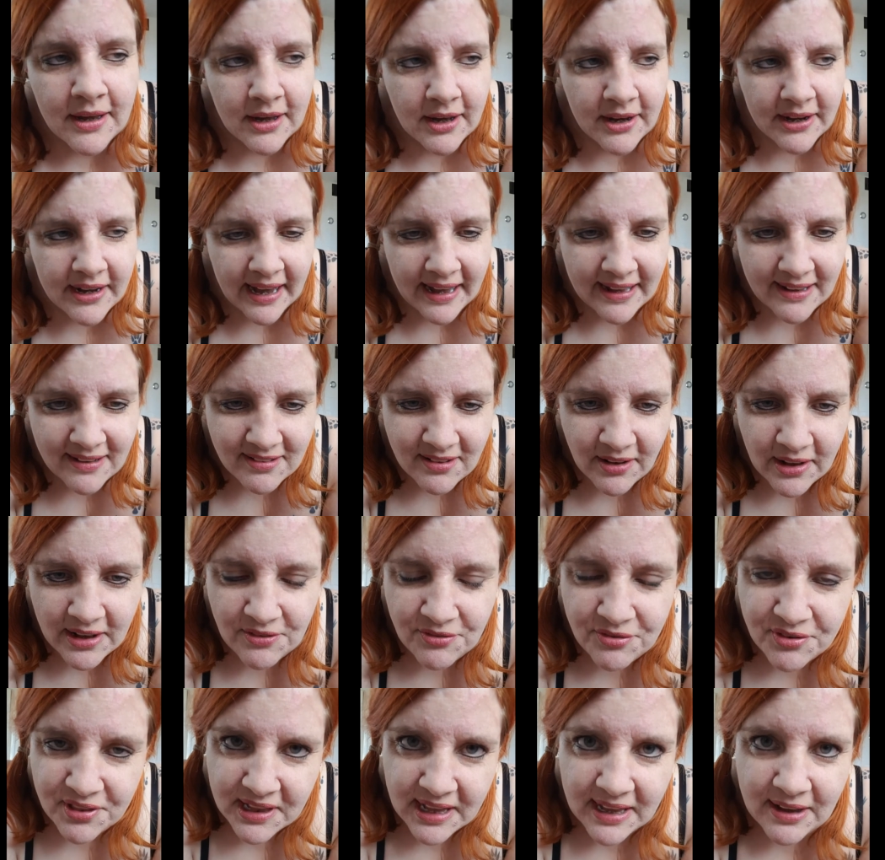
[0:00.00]
Okay, so
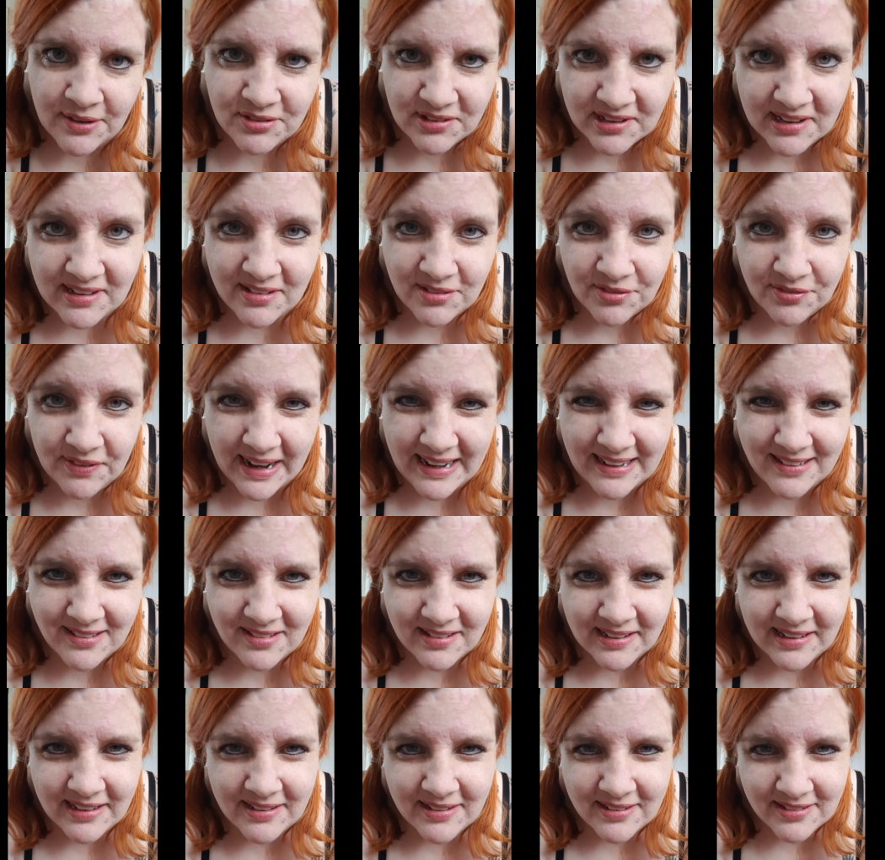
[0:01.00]
everything else is a
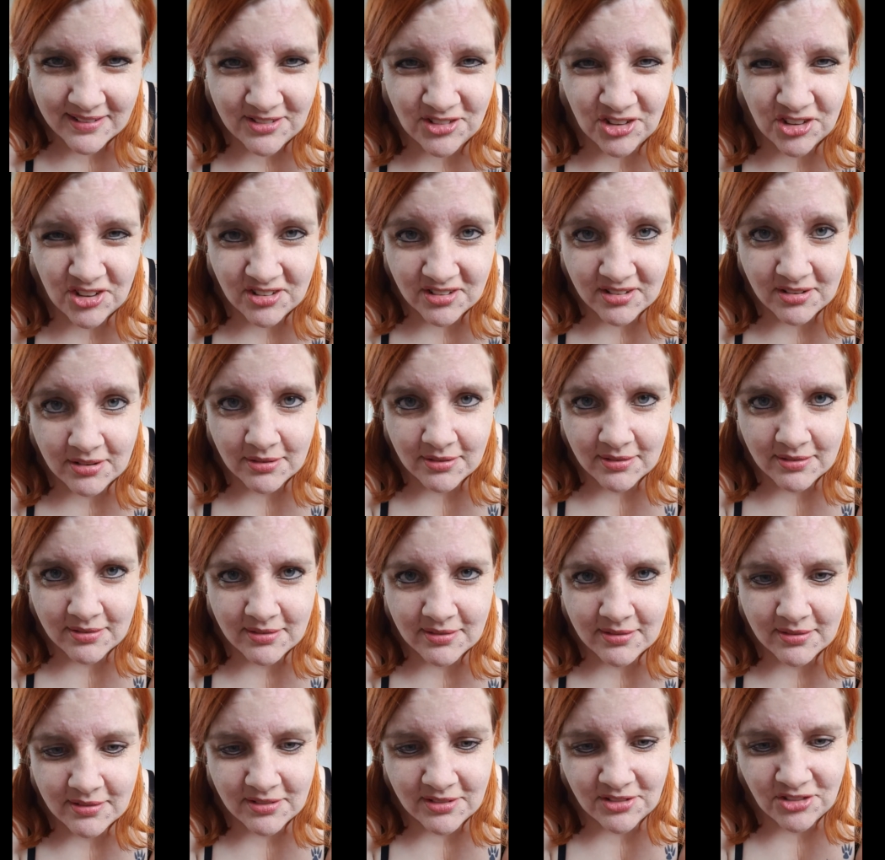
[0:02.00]
fallacy. Just
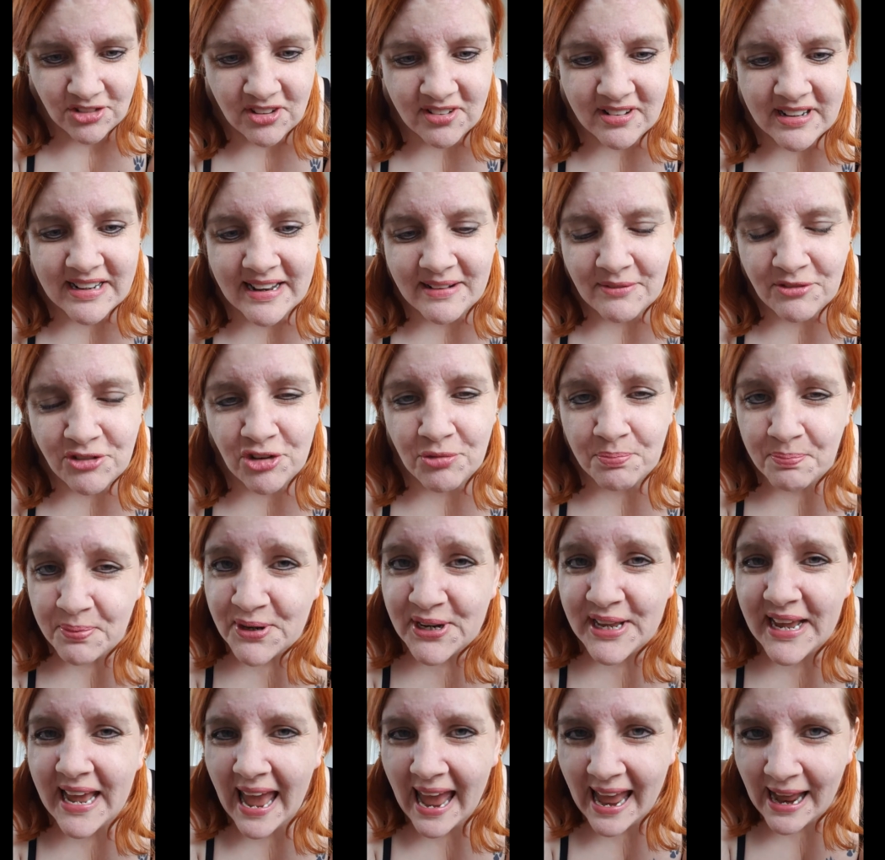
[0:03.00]

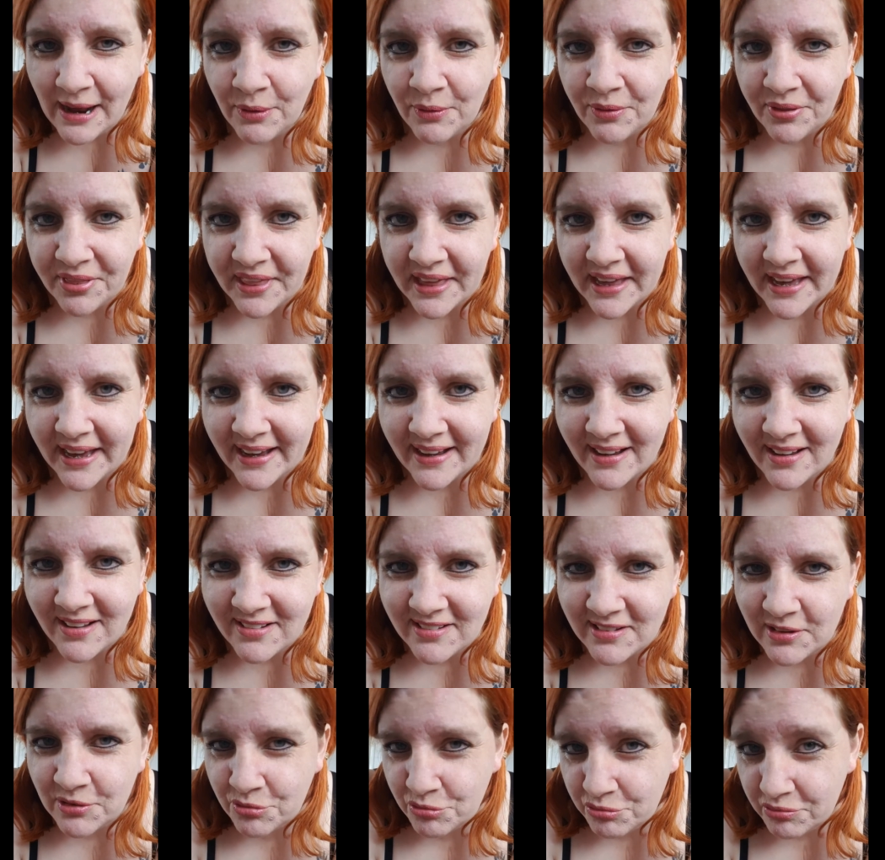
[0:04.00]
putting it out there
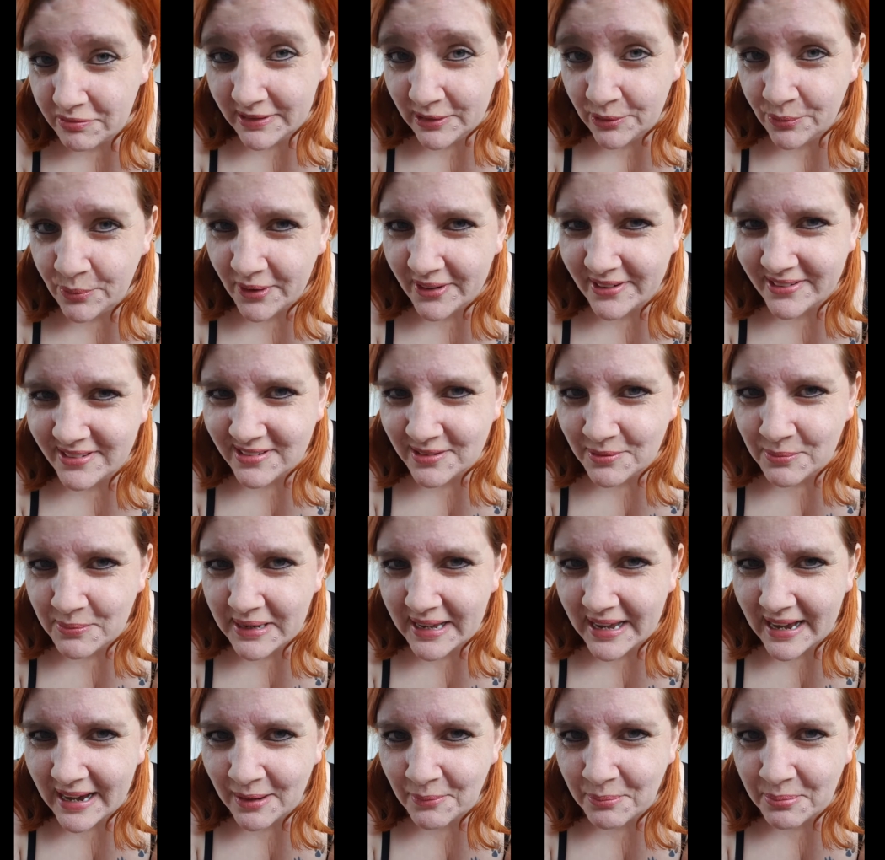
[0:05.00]
because it's really winding me
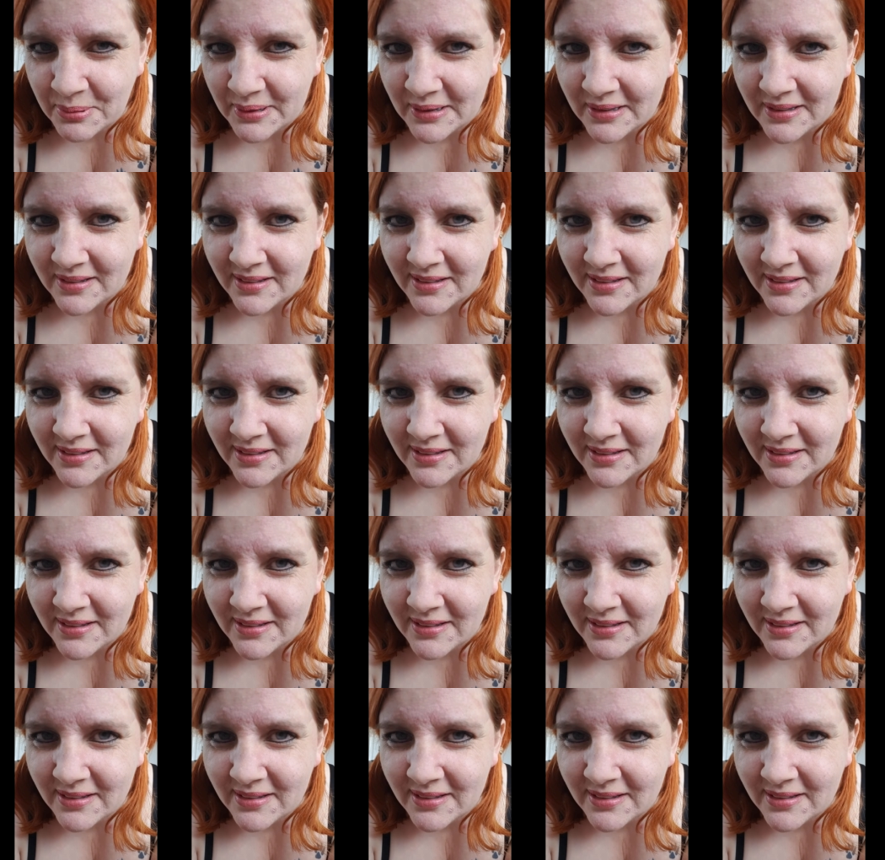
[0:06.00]
up.